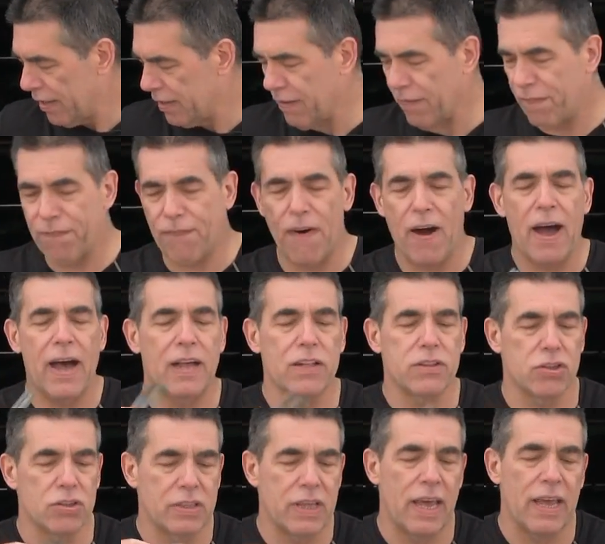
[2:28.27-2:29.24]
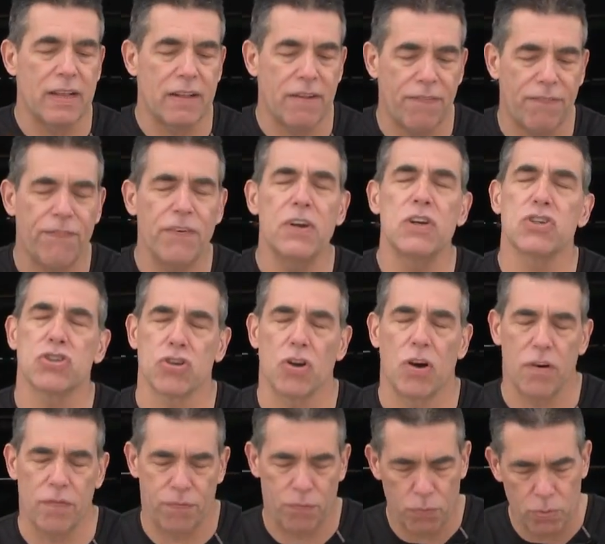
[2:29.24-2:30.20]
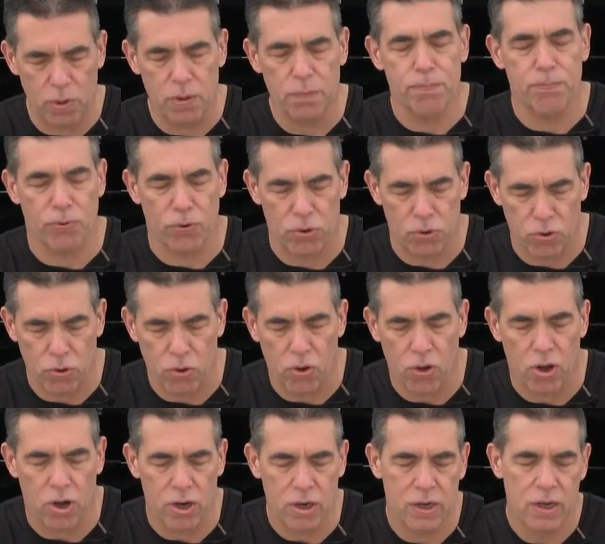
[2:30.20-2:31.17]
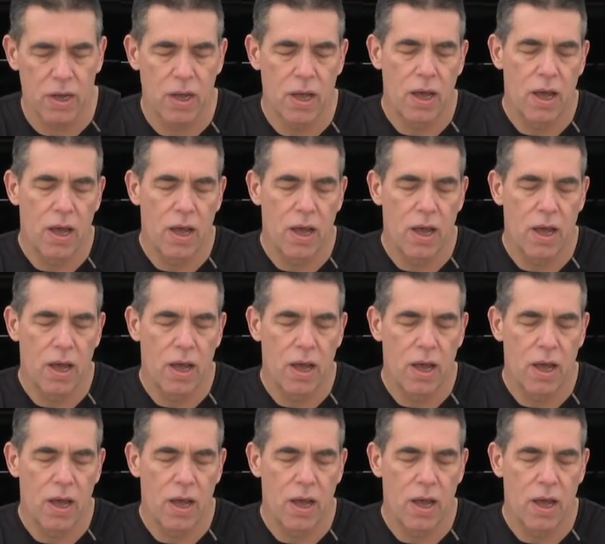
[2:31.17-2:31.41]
the file to take the finish off will prolong